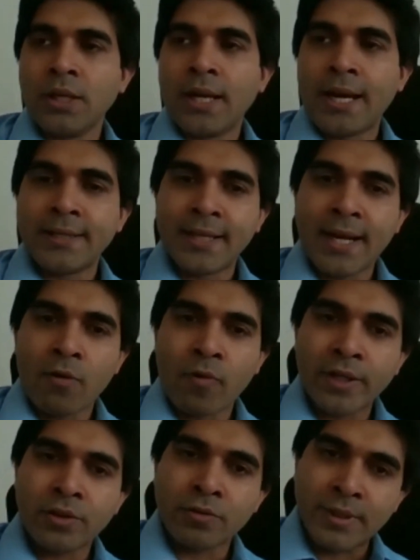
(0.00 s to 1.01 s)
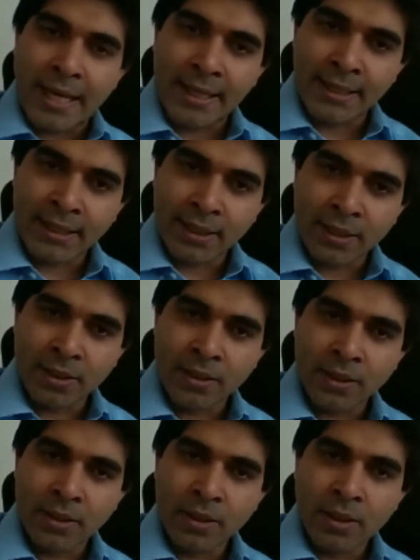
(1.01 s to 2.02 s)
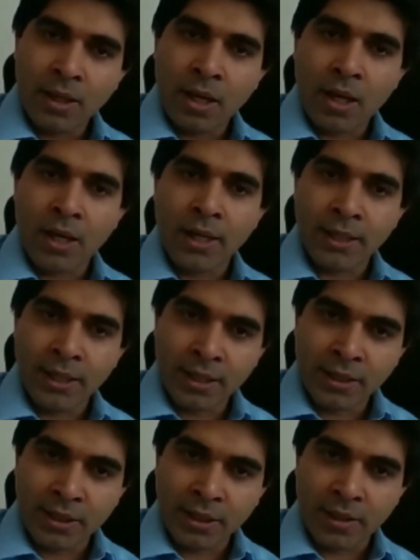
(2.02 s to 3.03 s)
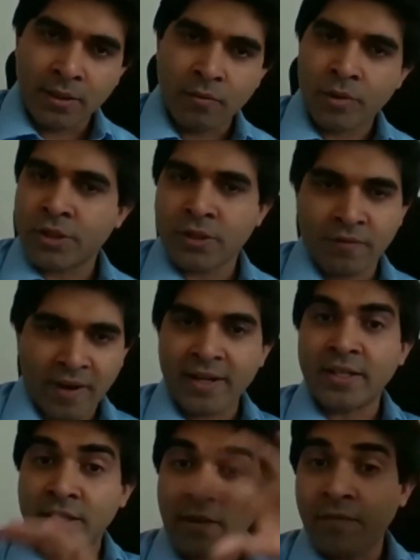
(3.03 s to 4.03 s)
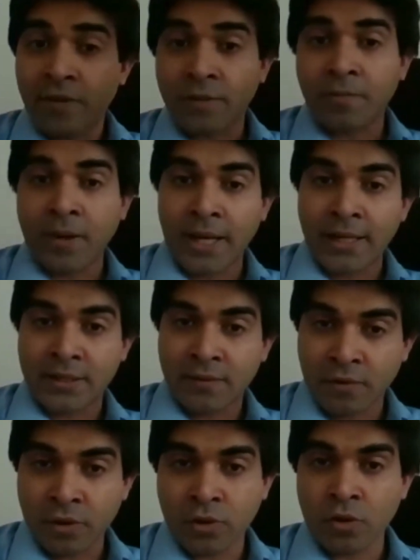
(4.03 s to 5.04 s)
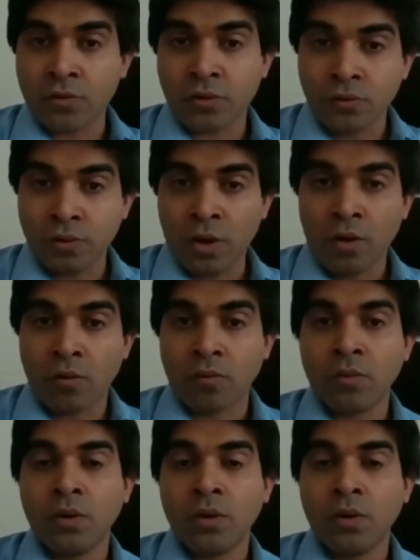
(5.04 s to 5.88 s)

And then I went to Delhi in India, which is a very different place for those who know.